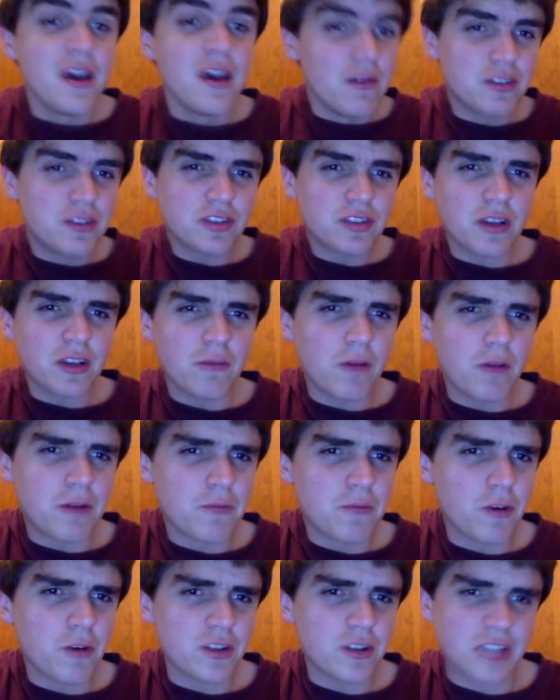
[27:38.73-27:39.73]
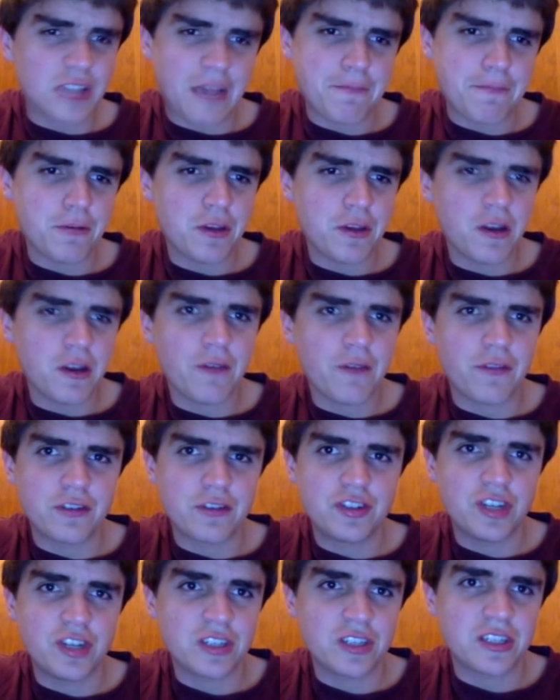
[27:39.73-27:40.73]
Let's look at one more example here for
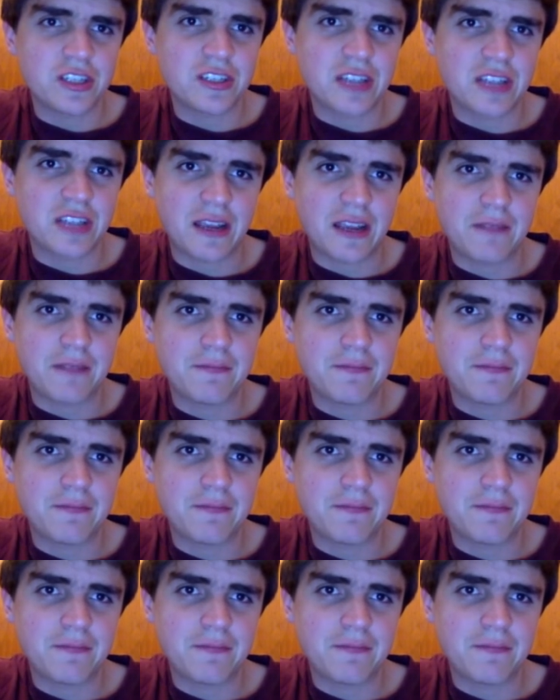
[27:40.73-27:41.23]
just a second.